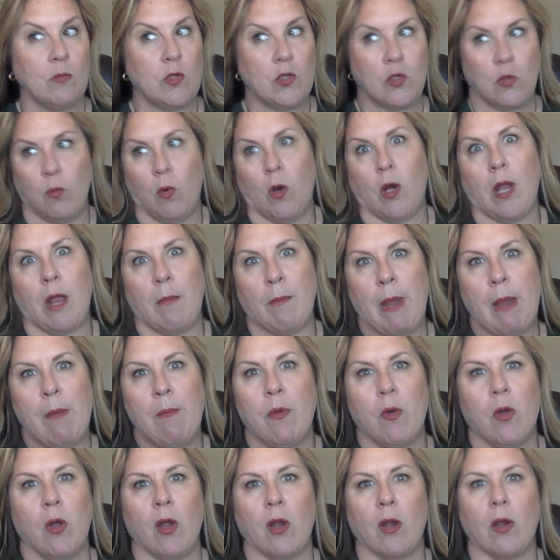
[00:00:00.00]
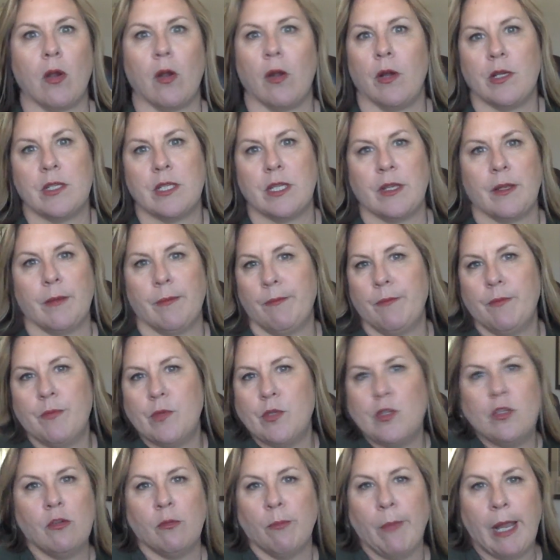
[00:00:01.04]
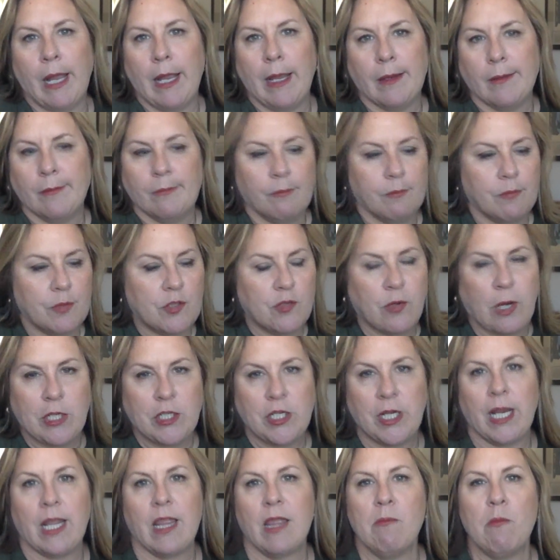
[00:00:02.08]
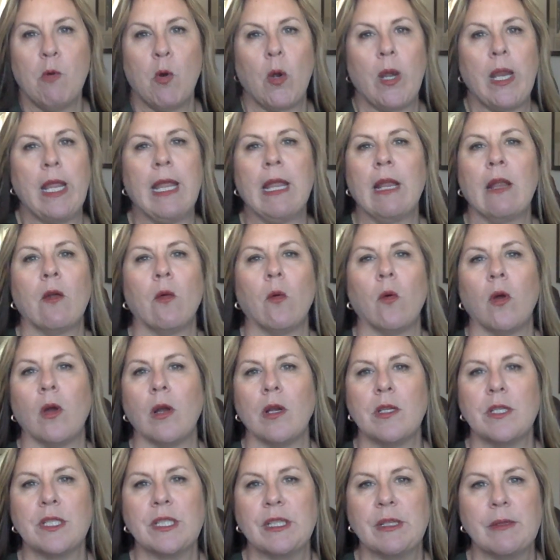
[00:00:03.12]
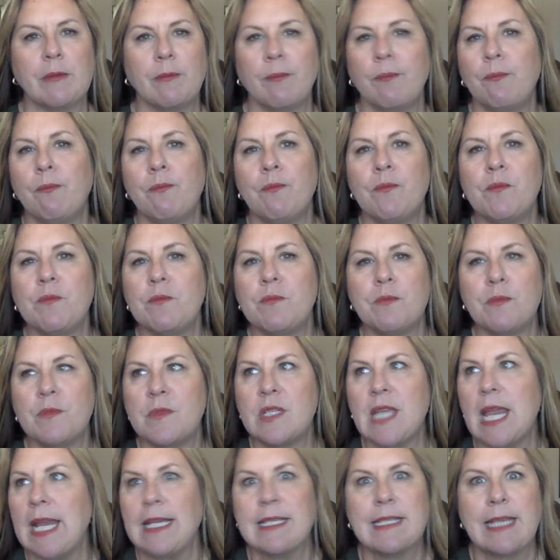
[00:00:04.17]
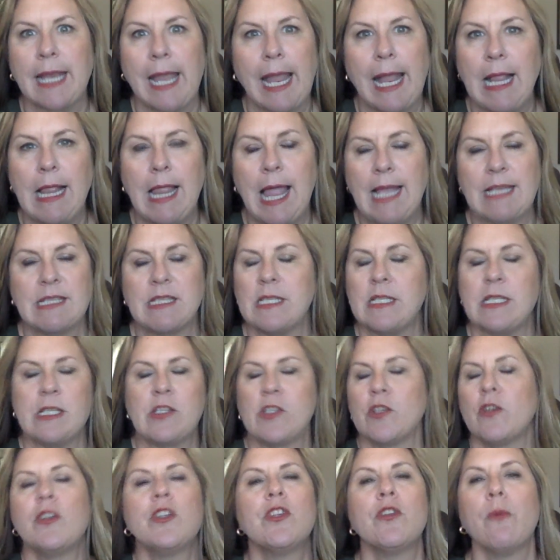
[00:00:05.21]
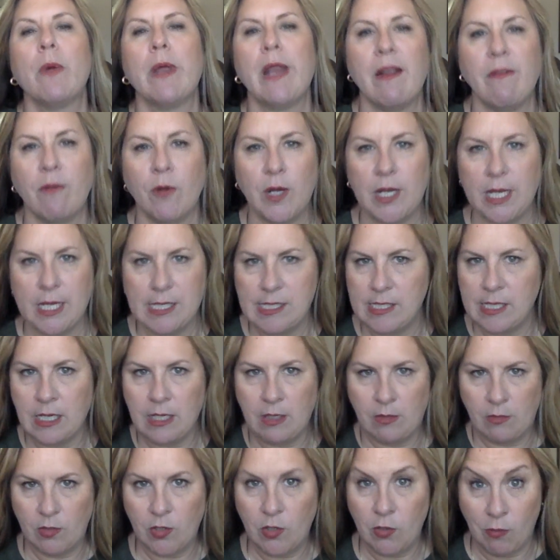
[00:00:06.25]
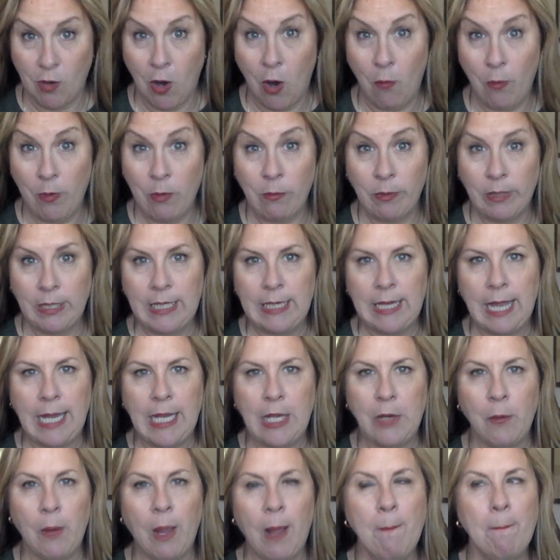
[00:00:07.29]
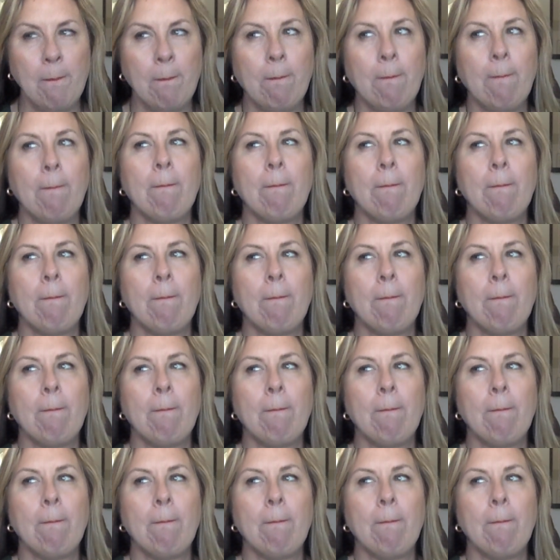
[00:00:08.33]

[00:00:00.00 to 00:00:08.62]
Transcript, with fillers: to work on my book or to do my stretching in the morning or to take singing classes or do whatever it is that you know would really light you up.